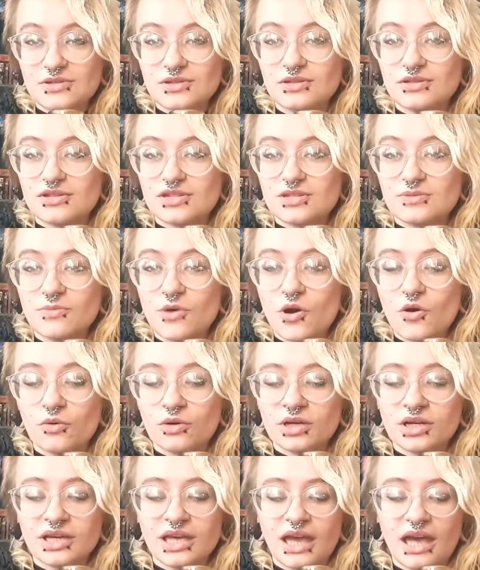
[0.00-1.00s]
So the
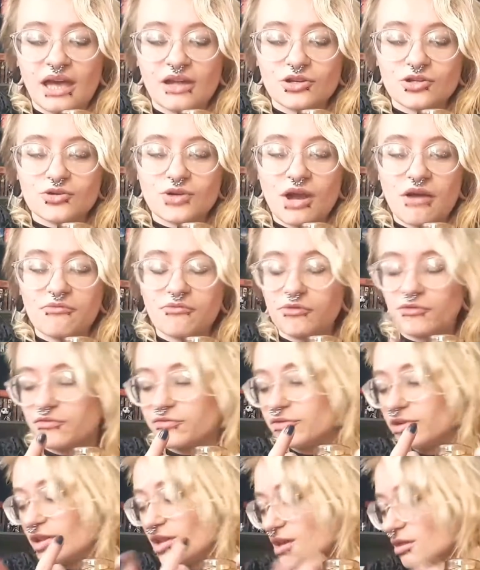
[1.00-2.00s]
smoke can travel
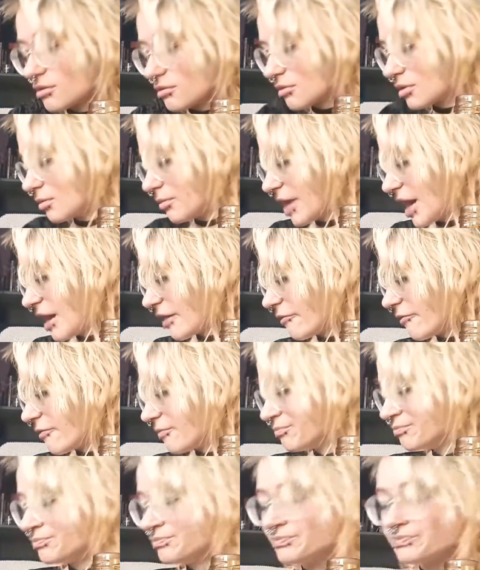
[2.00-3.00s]
freely through the
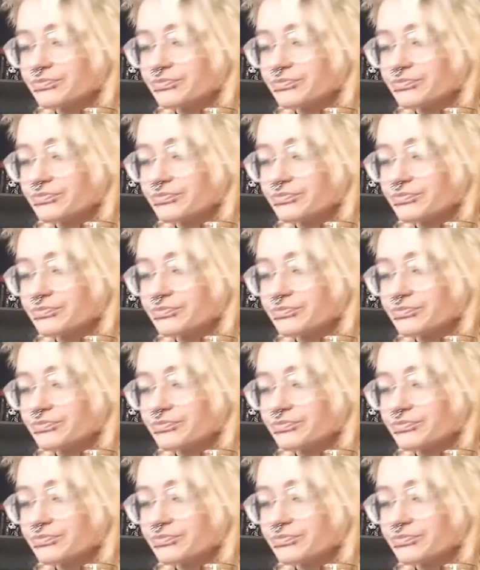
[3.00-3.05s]
bottle.